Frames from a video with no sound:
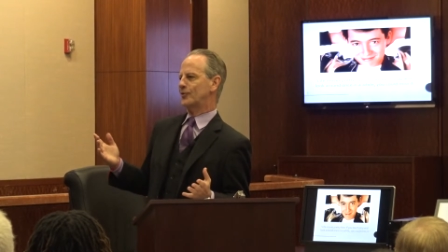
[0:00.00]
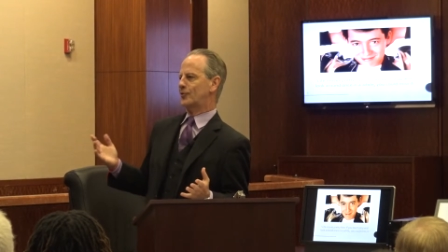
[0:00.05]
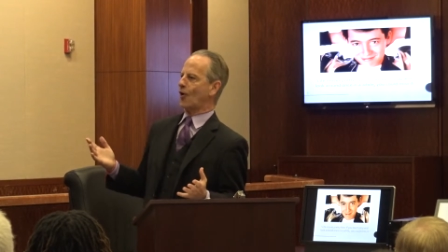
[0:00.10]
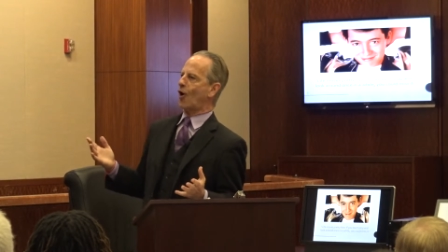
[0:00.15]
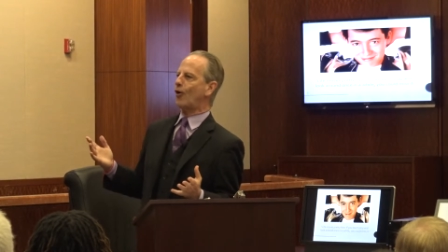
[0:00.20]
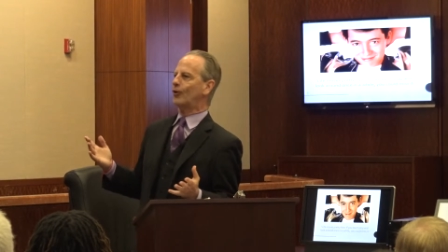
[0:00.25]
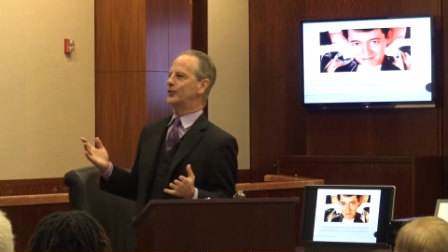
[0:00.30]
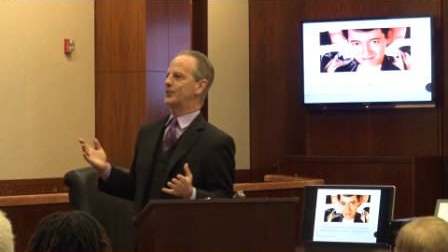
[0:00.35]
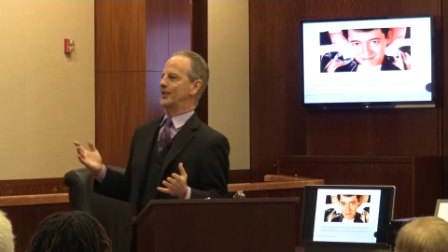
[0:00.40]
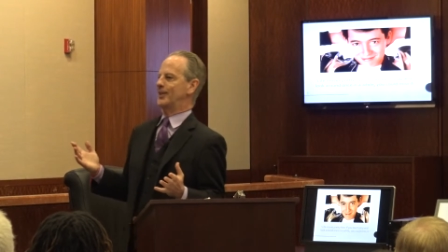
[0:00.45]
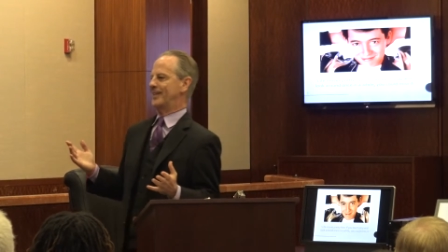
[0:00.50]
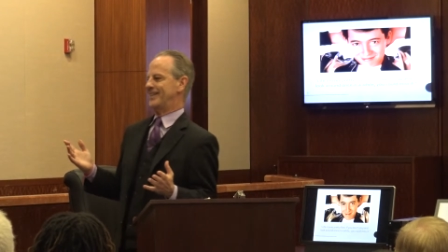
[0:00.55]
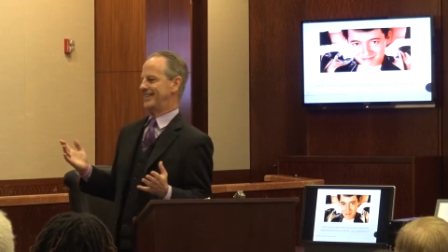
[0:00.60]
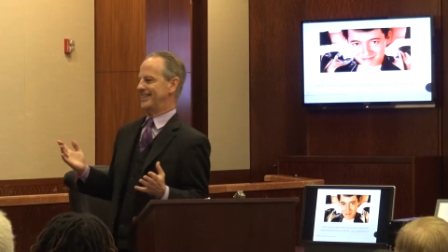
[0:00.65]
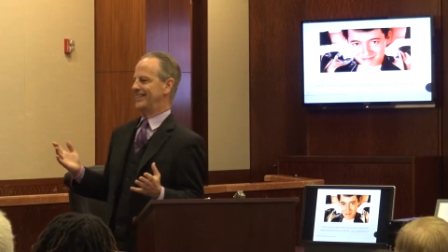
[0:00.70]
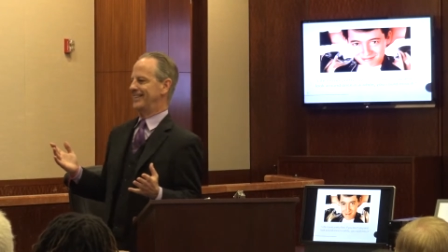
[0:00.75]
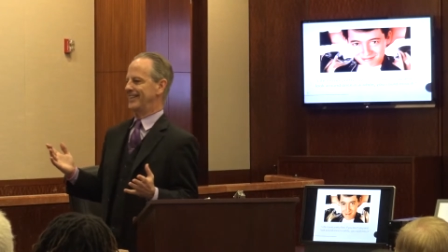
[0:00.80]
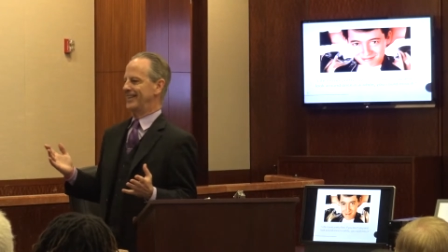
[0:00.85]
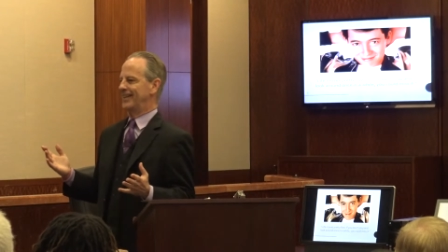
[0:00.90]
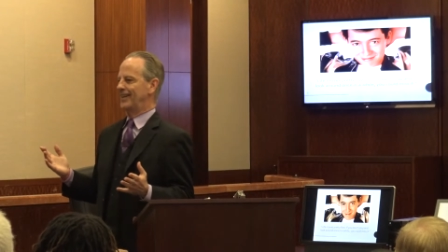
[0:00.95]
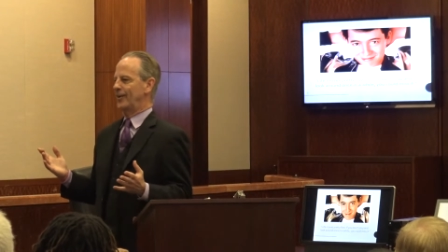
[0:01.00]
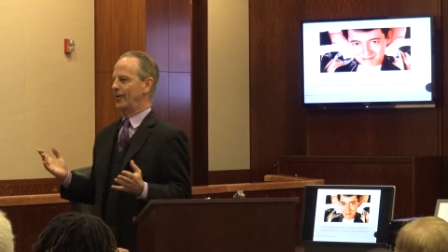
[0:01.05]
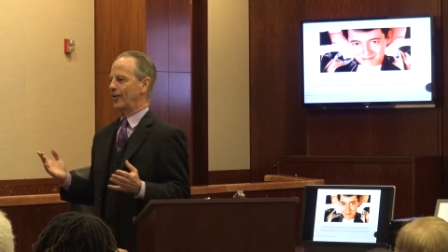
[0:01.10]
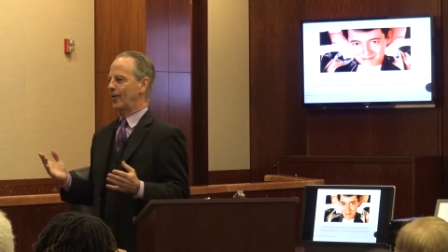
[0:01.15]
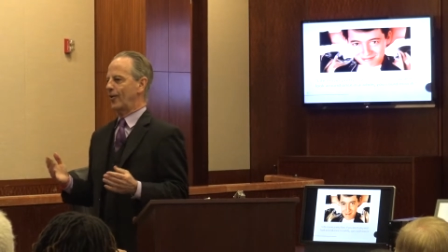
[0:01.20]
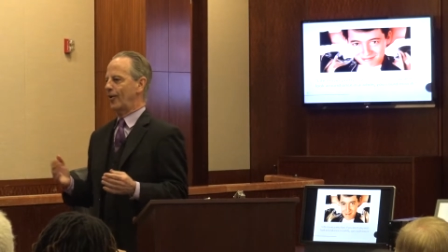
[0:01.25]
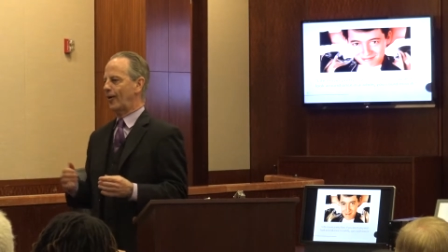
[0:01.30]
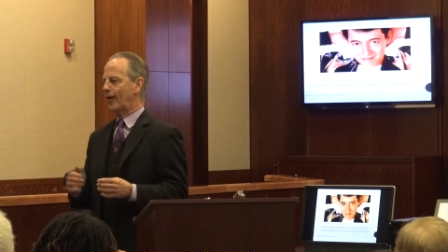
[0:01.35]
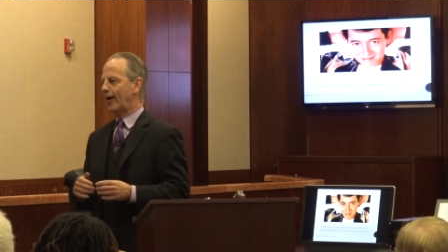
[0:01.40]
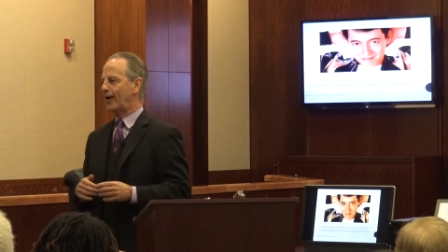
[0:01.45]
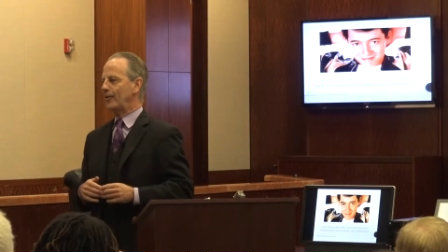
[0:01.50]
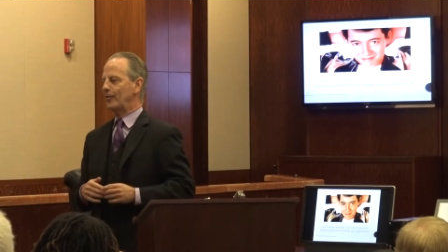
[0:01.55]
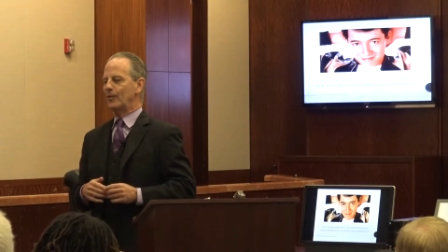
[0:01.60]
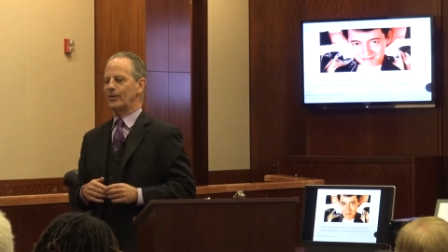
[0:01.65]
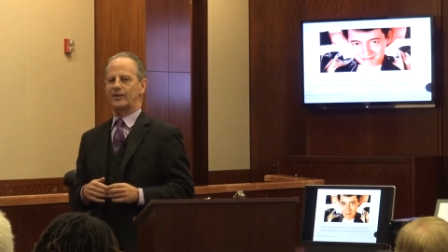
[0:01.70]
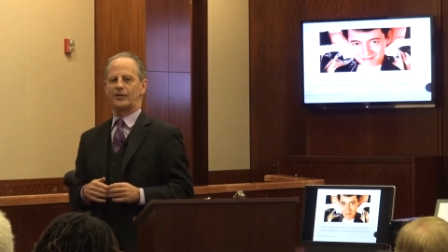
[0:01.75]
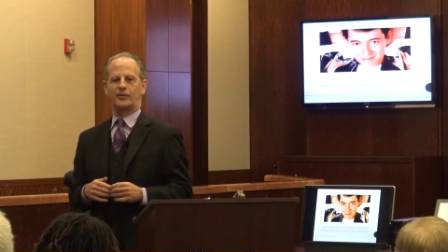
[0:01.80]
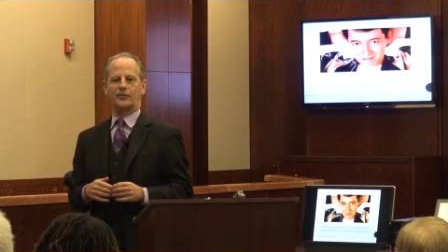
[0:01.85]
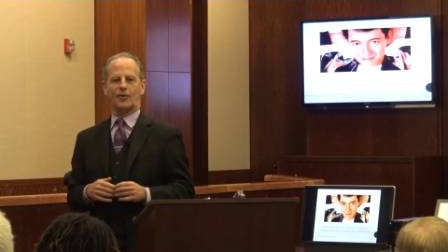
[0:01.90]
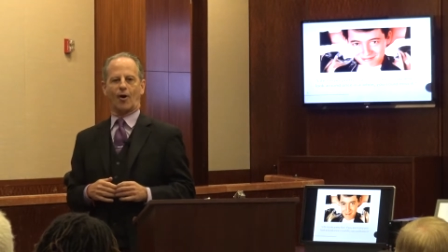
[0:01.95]
Dalton, all right?
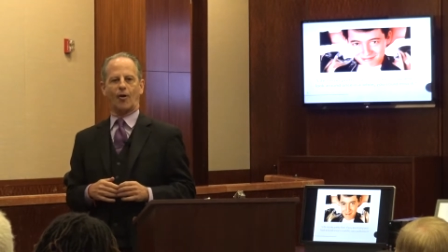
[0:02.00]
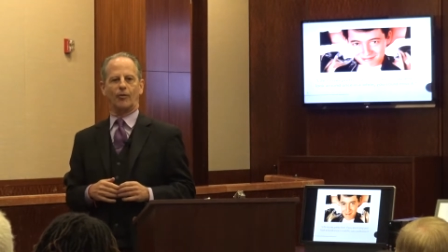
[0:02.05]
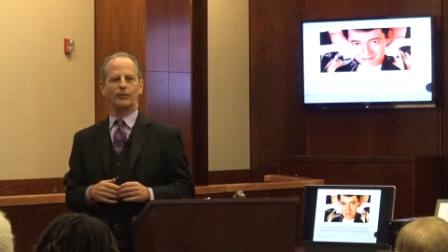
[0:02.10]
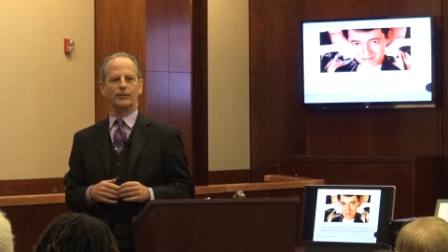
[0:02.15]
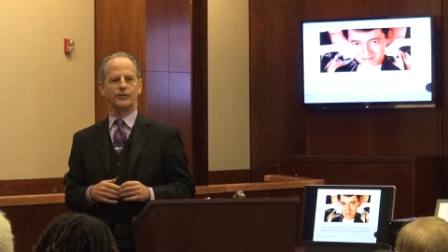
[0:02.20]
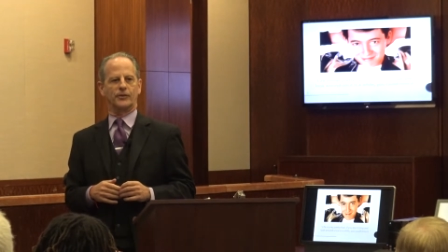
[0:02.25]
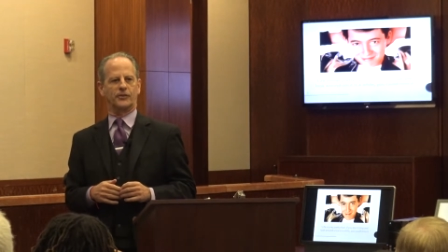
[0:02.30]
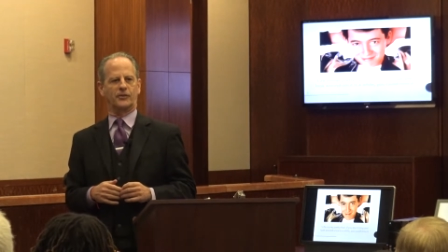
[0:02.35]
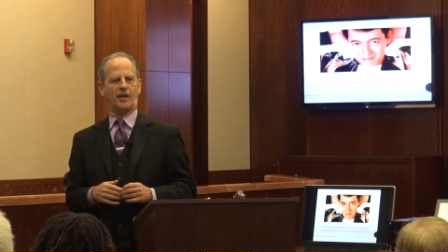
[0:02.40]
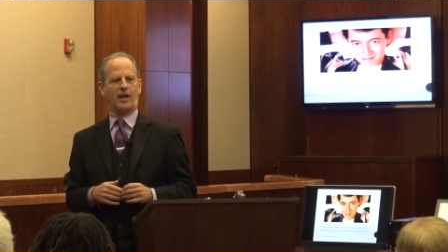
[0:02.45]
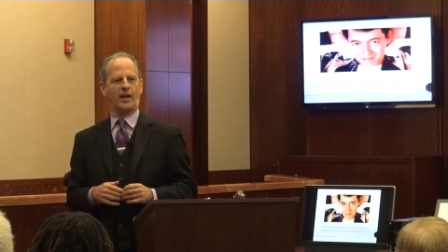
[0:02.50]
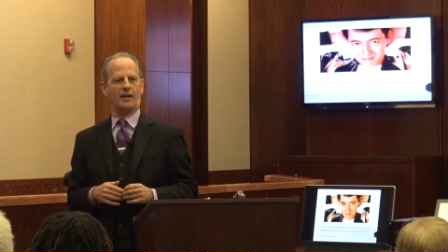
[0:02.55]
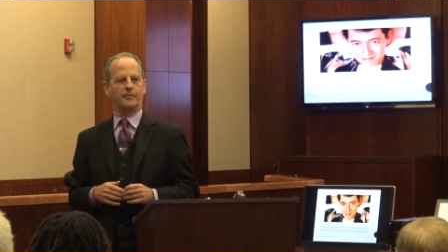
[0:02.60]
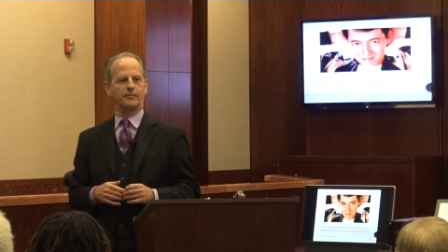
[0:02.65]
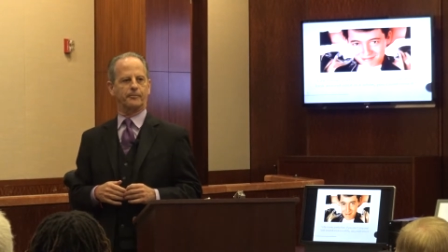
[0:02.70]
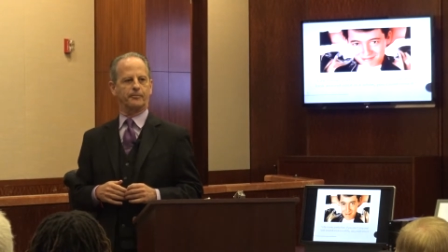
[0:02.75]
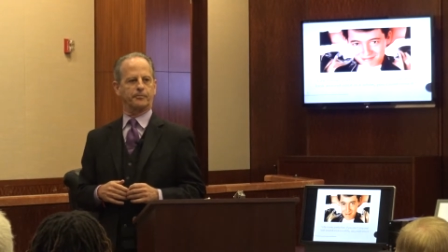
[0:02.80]
What did Dalton say?